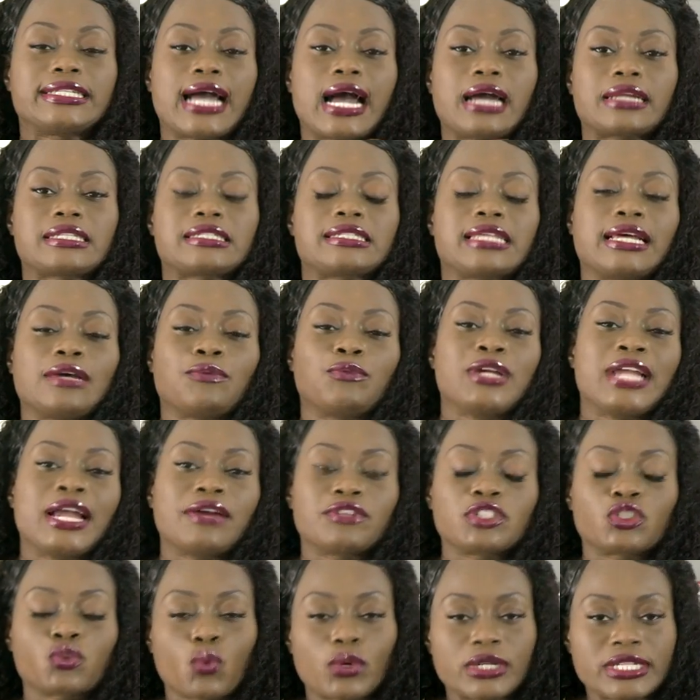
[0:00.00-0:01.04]
down is that we have
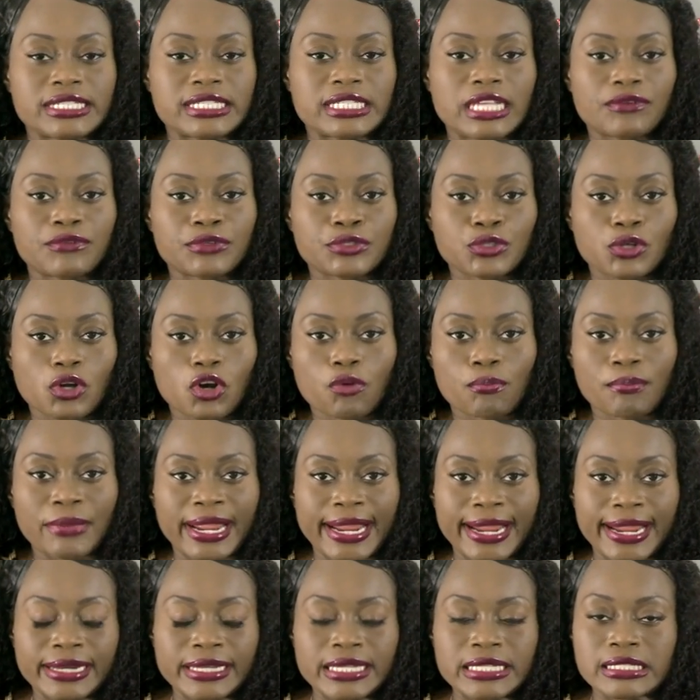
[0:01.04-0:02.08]
a 27-year-old
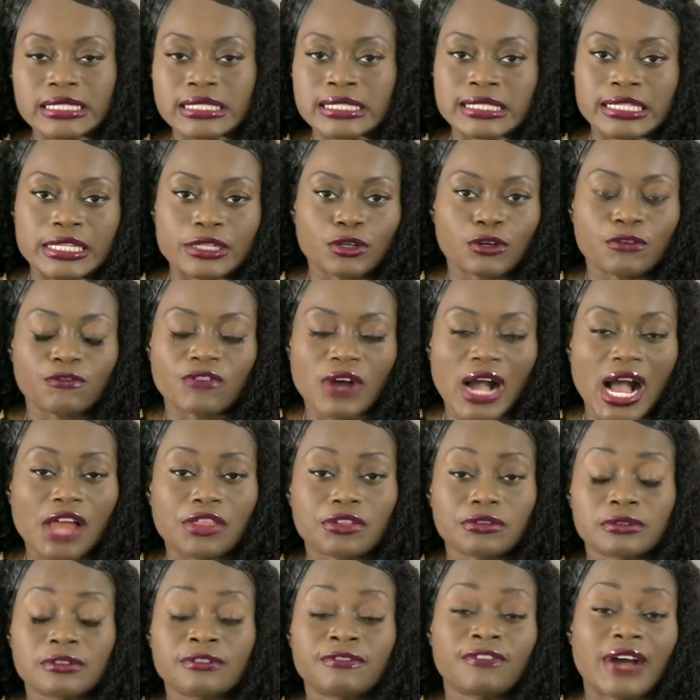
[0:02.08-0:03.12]
man. He's a single
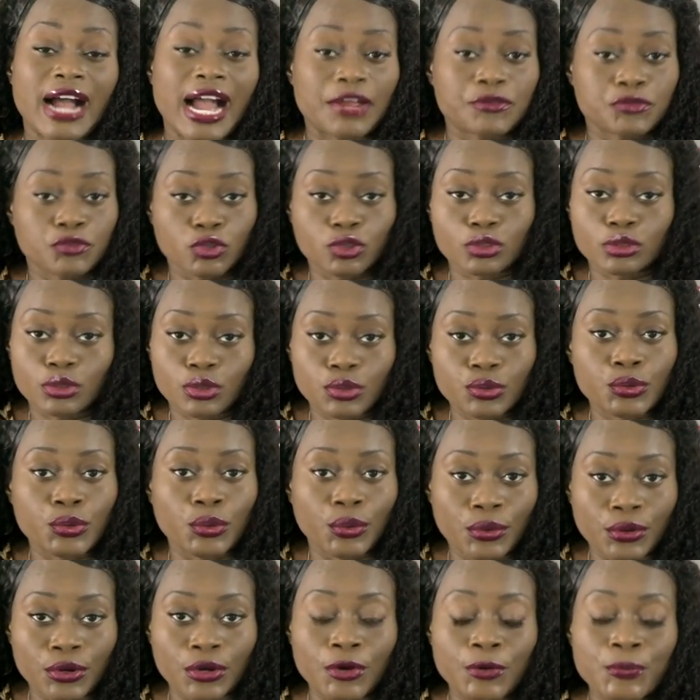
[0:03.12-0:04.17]
father of a 5-year-old little
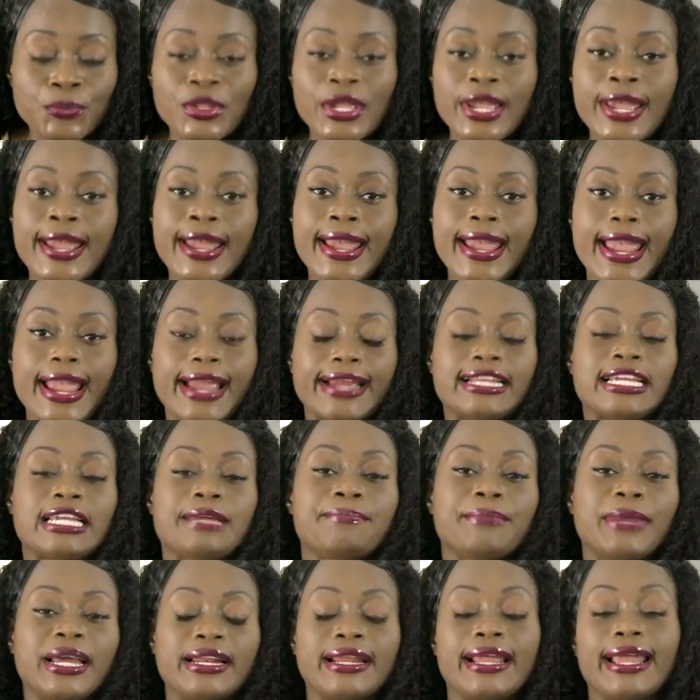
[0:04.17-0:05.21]
girl. And he
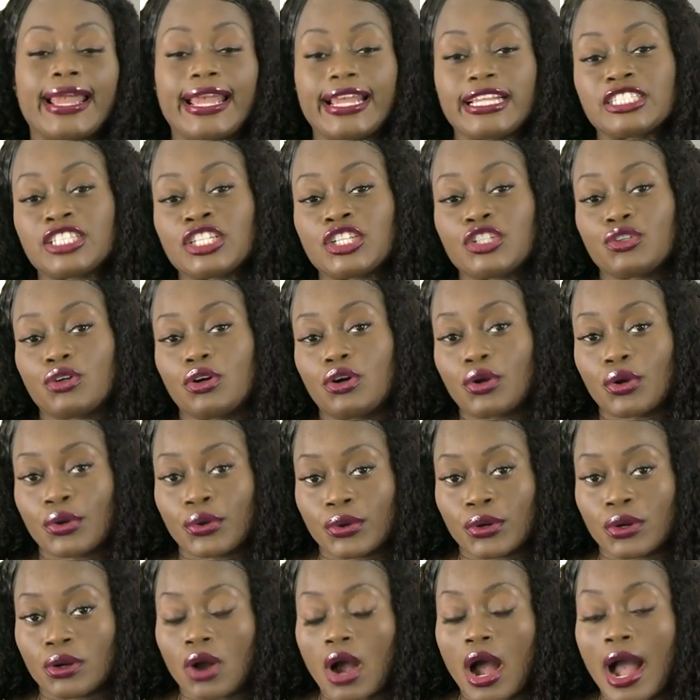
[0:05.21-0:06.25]
met an 18-year-old
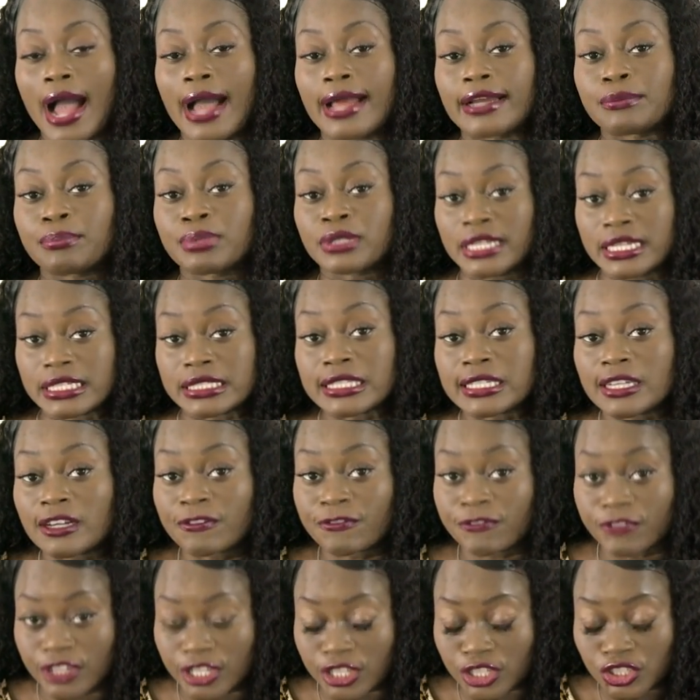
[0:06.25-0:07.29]
girl on Plenty
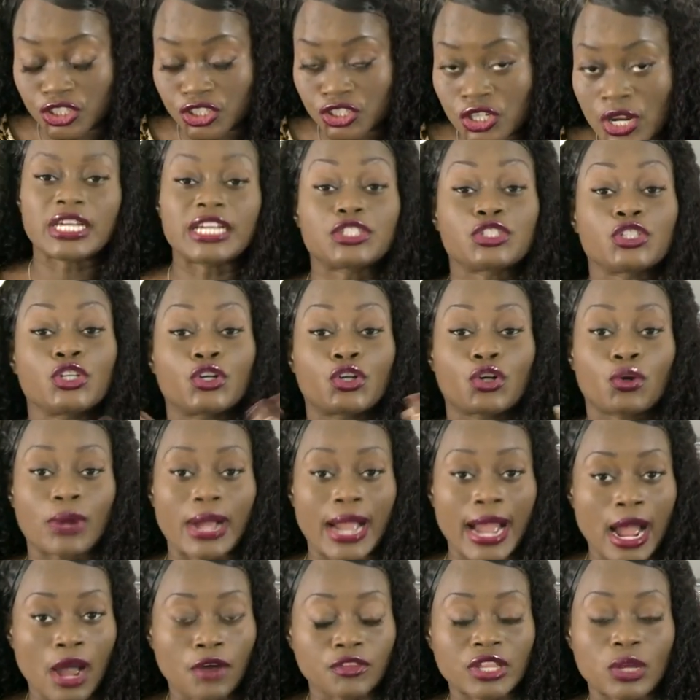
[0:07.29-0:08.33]
of Fish. He took her
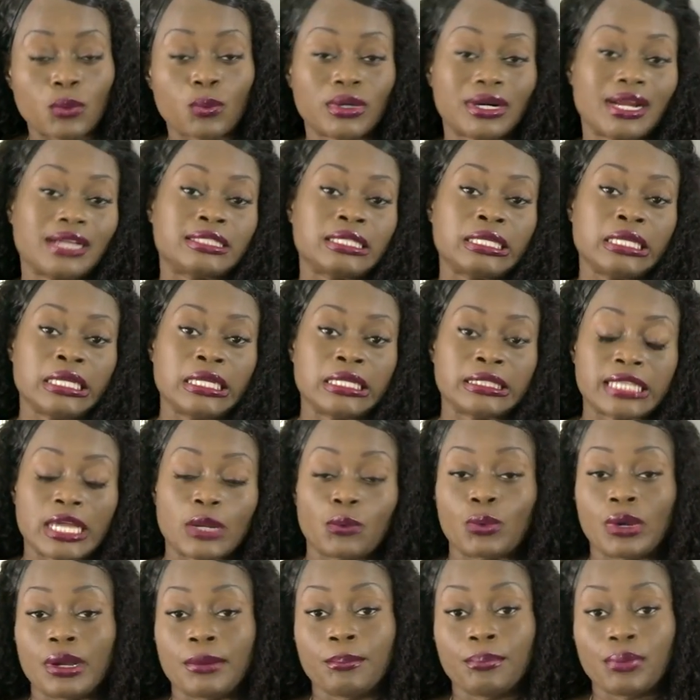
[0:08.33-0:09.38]
out. They went out to eat. They
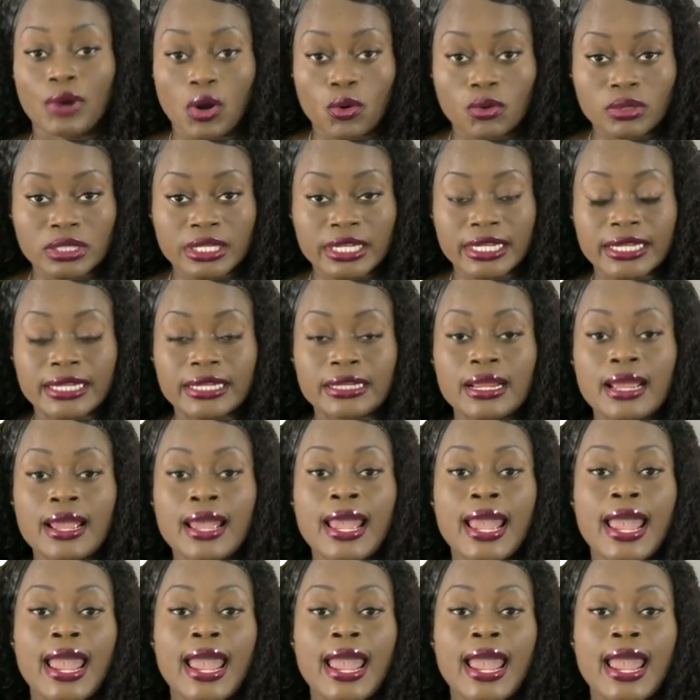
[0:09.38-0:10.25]
went bowling.